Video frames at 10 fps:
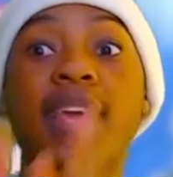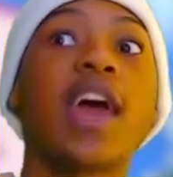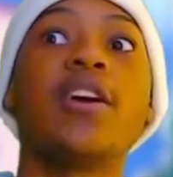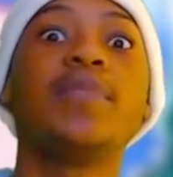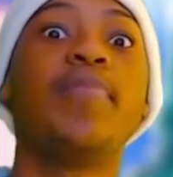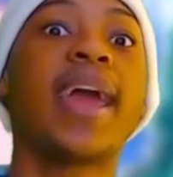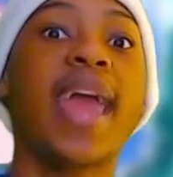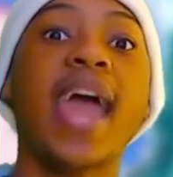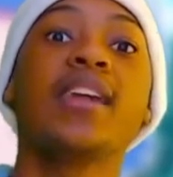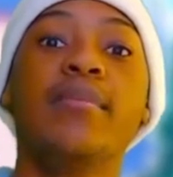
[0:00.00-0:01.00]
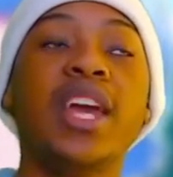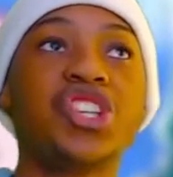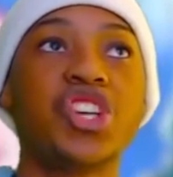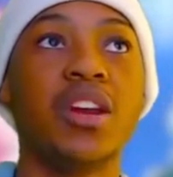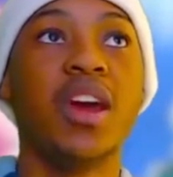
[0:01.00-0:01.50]
carried by
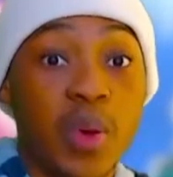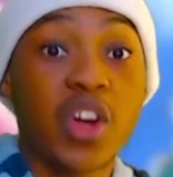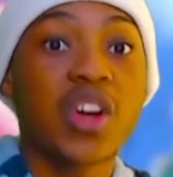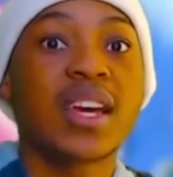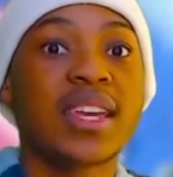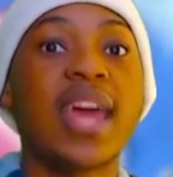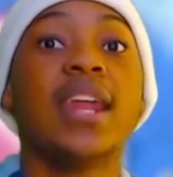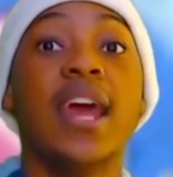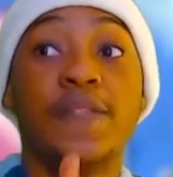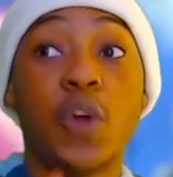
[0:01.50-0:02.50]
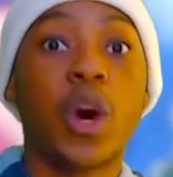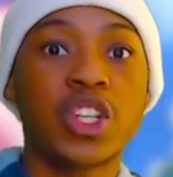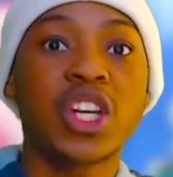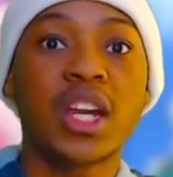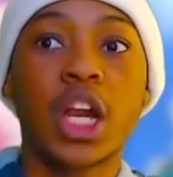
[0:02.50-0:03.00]
animation, because again, if you're
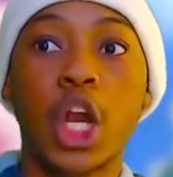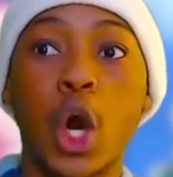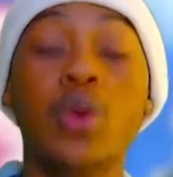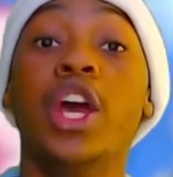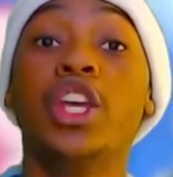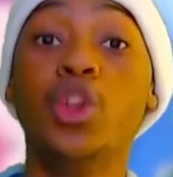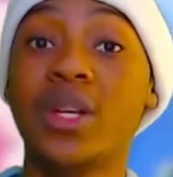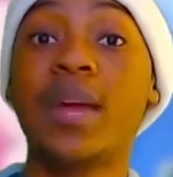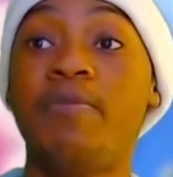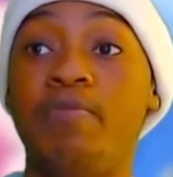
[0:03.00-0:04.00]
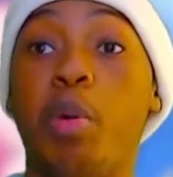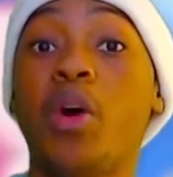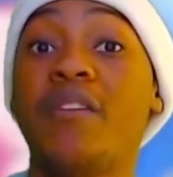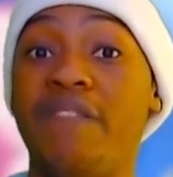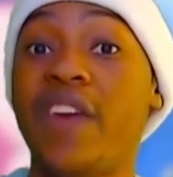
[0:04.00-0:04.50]
watching it alone, you'll get
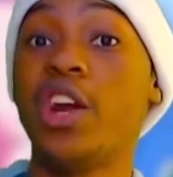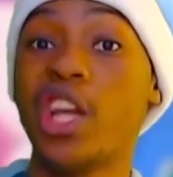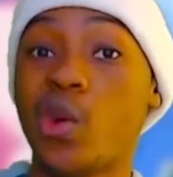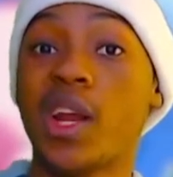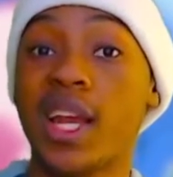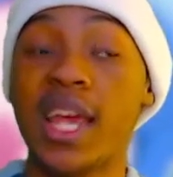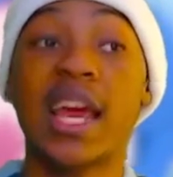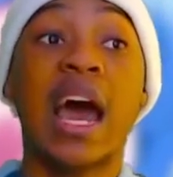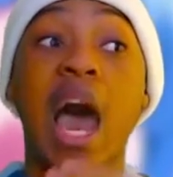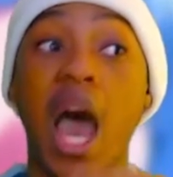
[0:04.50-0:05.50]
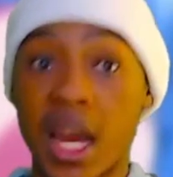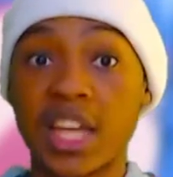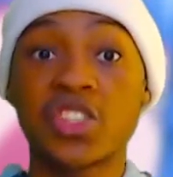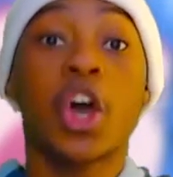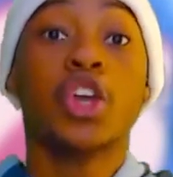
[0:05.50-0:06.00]
bored very quickly
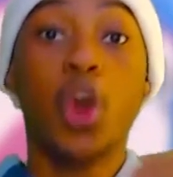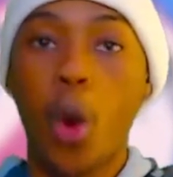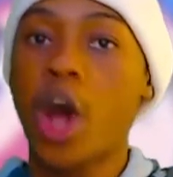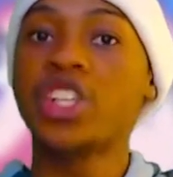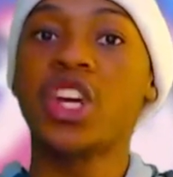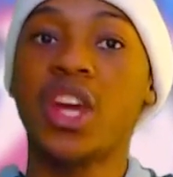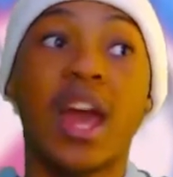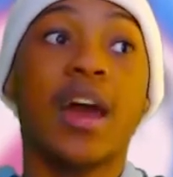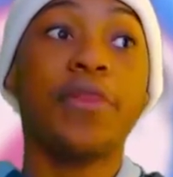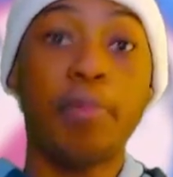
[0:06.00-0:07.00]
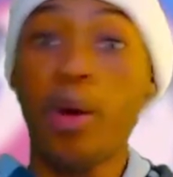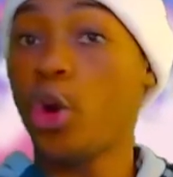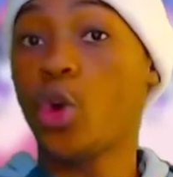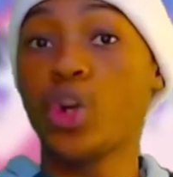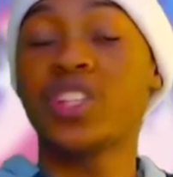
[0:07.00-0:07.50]
unless you're watching the
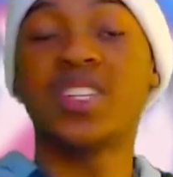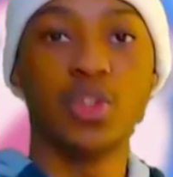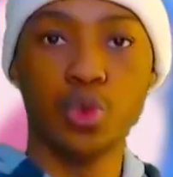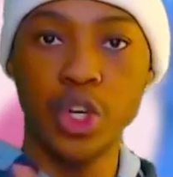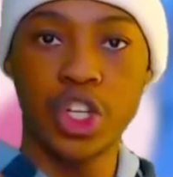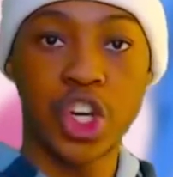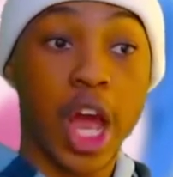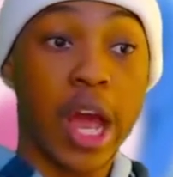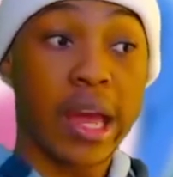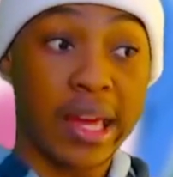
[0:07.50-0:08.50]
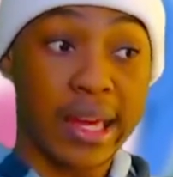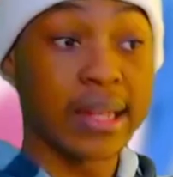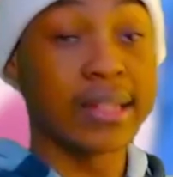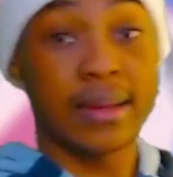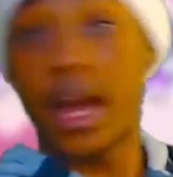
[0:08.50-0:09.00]
parkour scenes, which
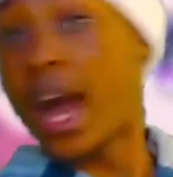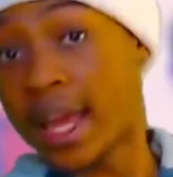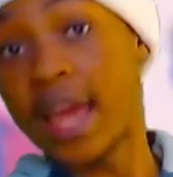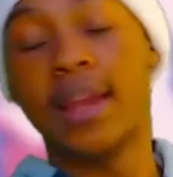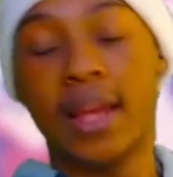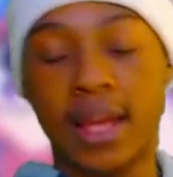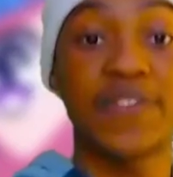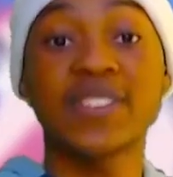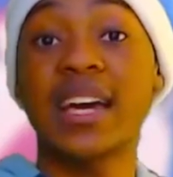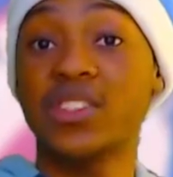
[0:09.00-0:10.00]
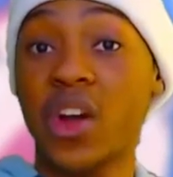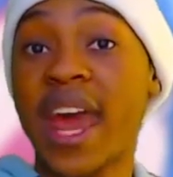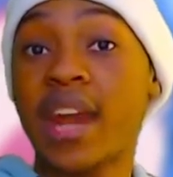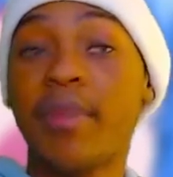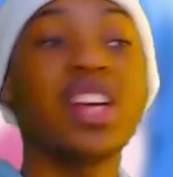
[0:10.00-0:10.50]
is again emphasized on
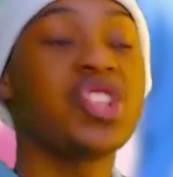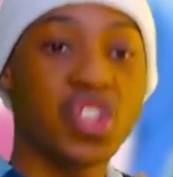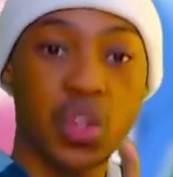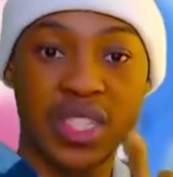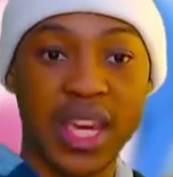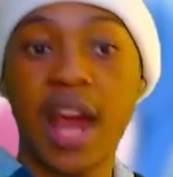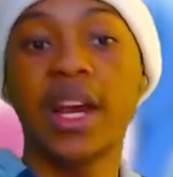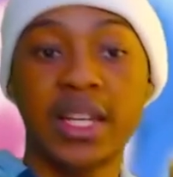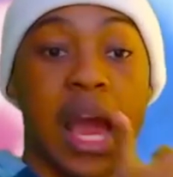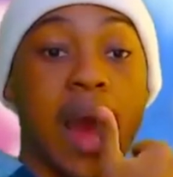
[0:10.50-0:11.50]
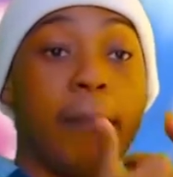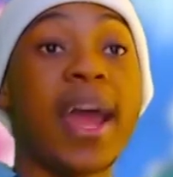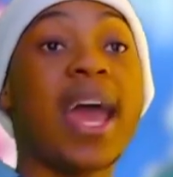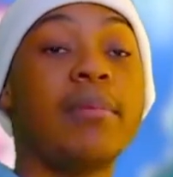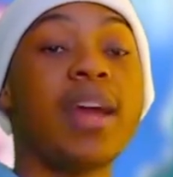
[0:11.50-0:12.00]
animation, so it's carried by
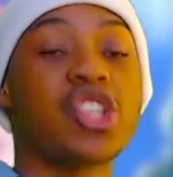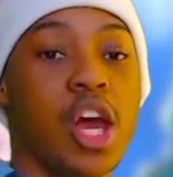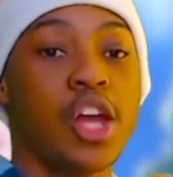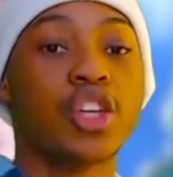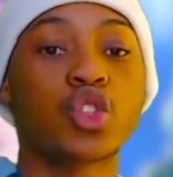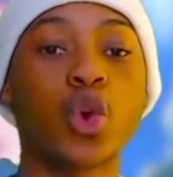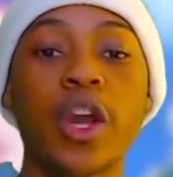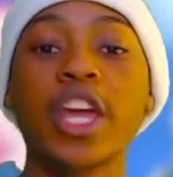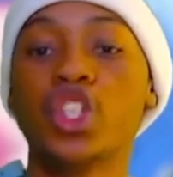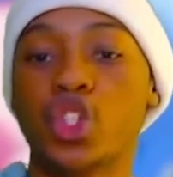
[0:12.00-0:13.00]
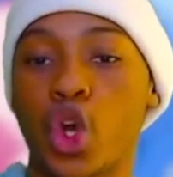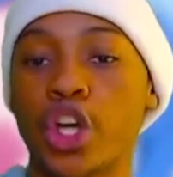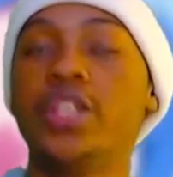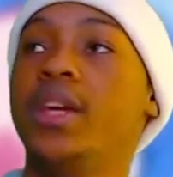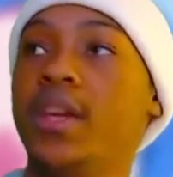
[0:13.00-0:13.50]
animation. The story is
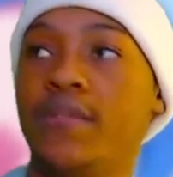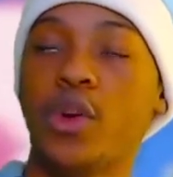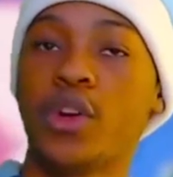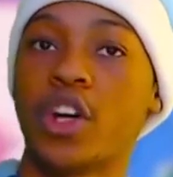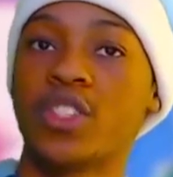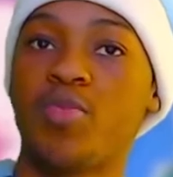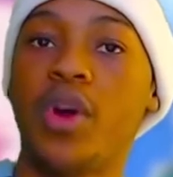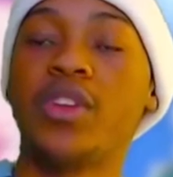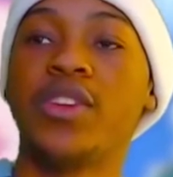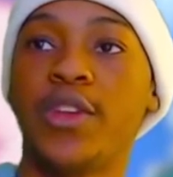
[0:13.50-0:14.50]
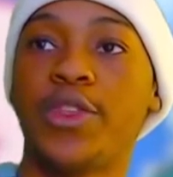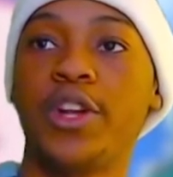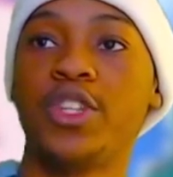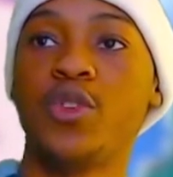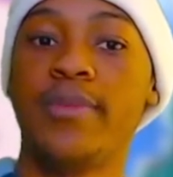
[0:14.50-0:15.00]
good, even though it got spoiled in the
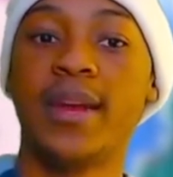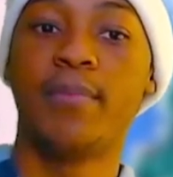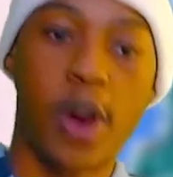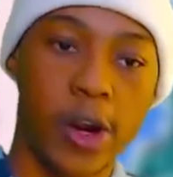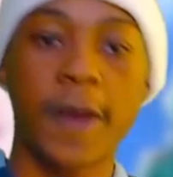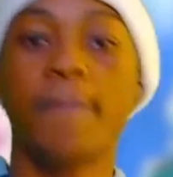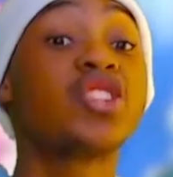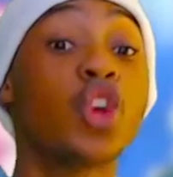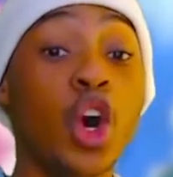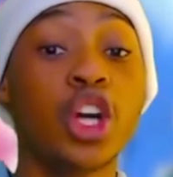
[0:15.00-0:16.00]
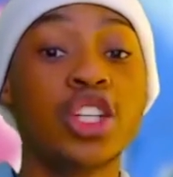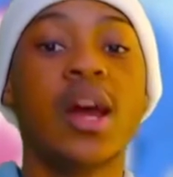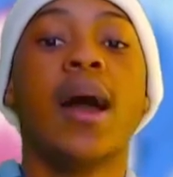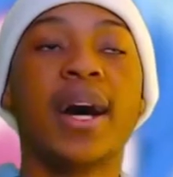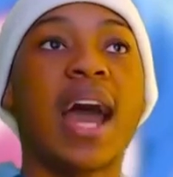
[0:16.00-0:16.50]
32-minute mark. It's good,
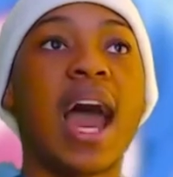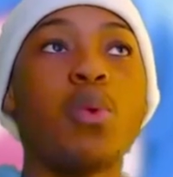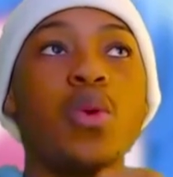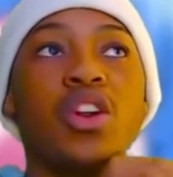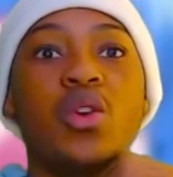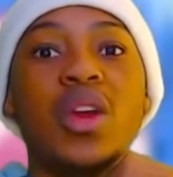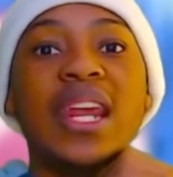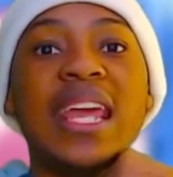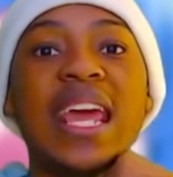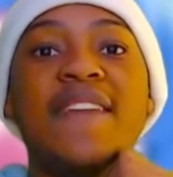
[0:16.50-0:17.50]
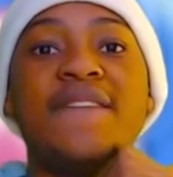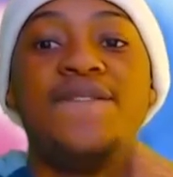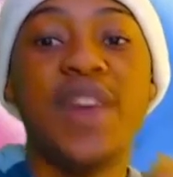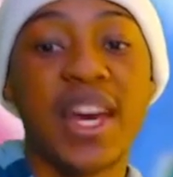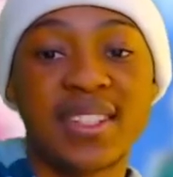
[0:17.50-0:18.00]
but I wouldn't really
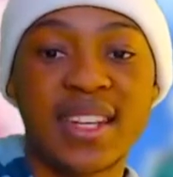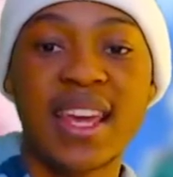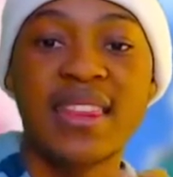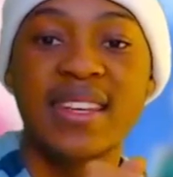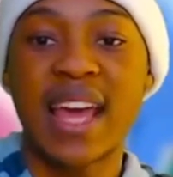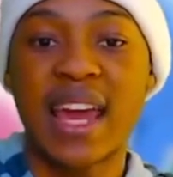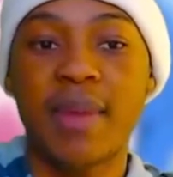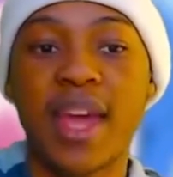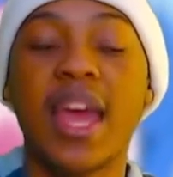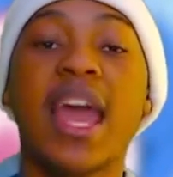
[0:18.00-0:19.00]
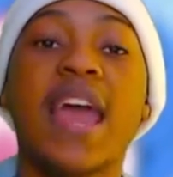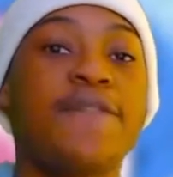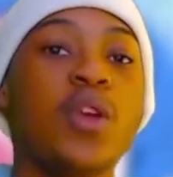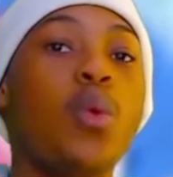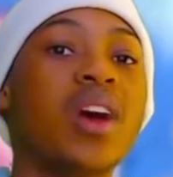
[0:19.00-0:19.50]
invest in this anime
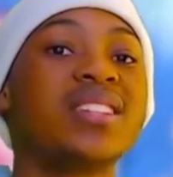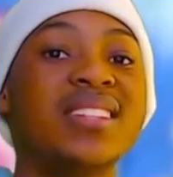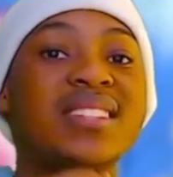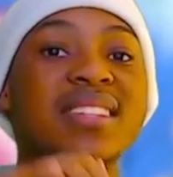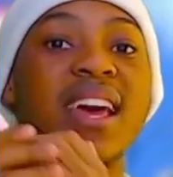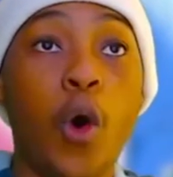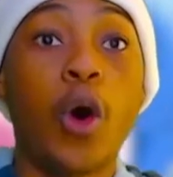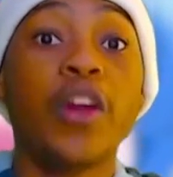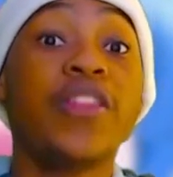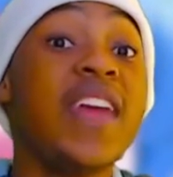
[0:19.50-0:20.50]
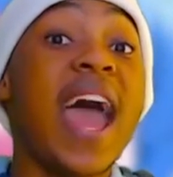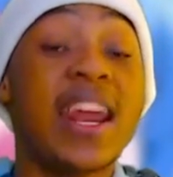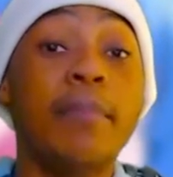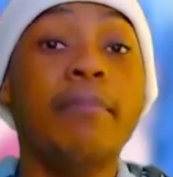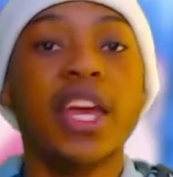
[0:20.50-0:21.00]
if it wasn't for the
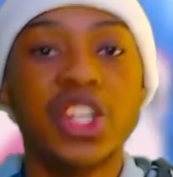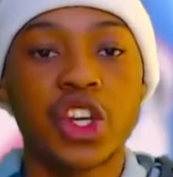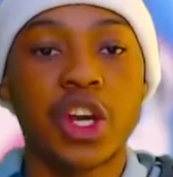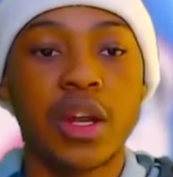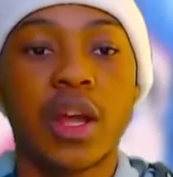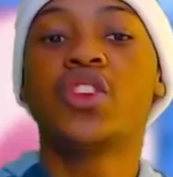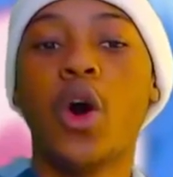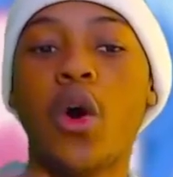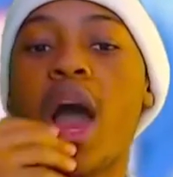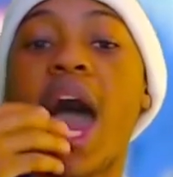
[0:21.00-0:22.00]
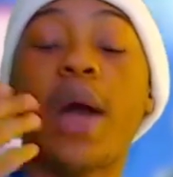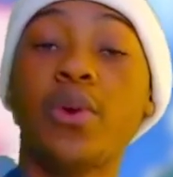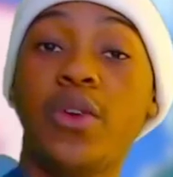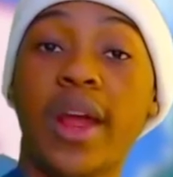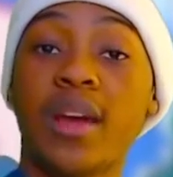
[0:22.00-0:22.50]
animation. So I
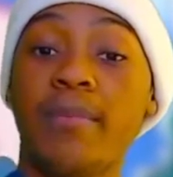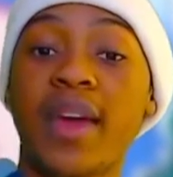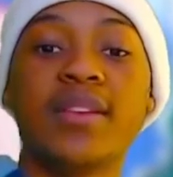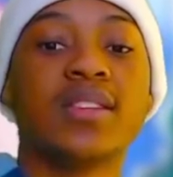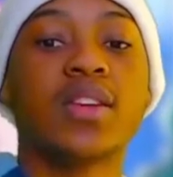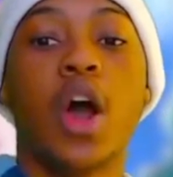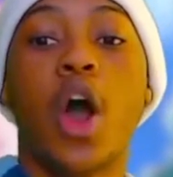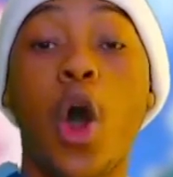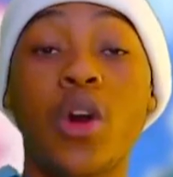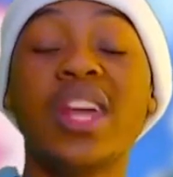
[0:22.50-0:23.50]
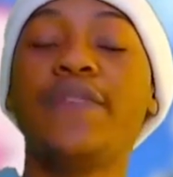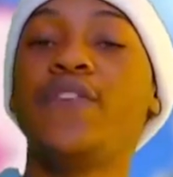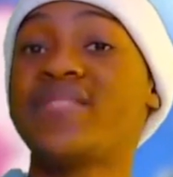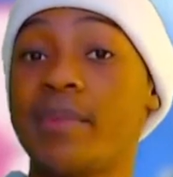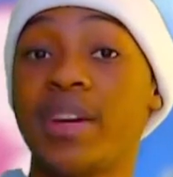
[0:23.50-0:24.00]
would recommend this only if you
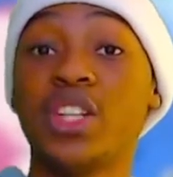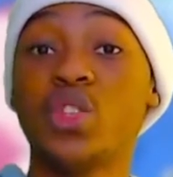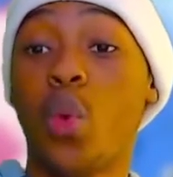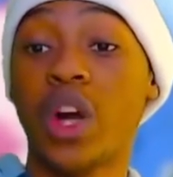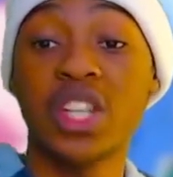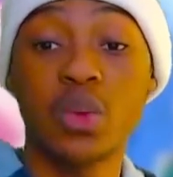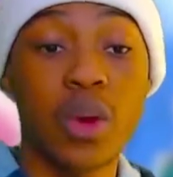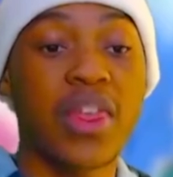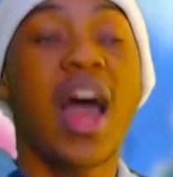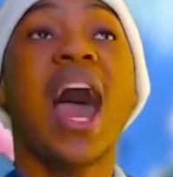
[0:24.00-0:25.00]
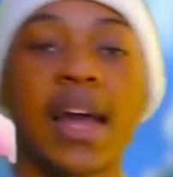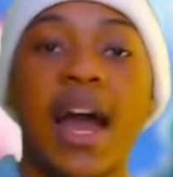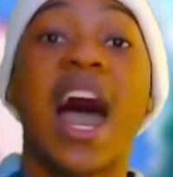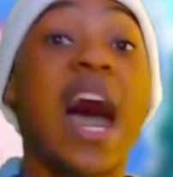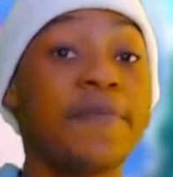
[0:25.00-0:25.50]
have somebody to watch it with.
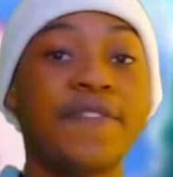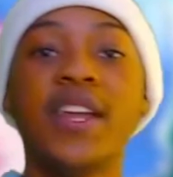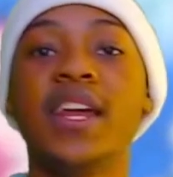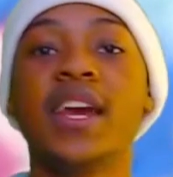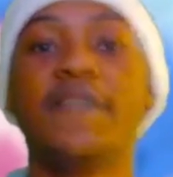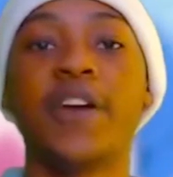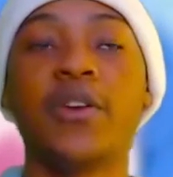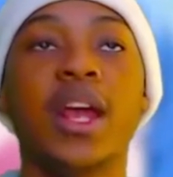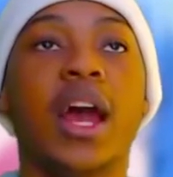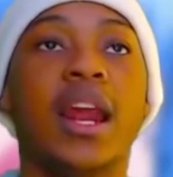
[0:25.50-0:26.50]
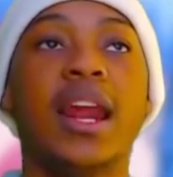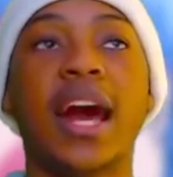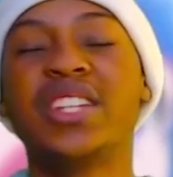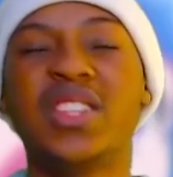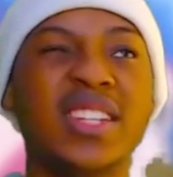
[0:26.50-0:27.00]
I'm feeling a very
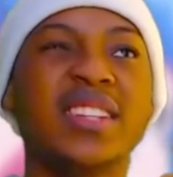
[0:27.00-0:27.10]
light to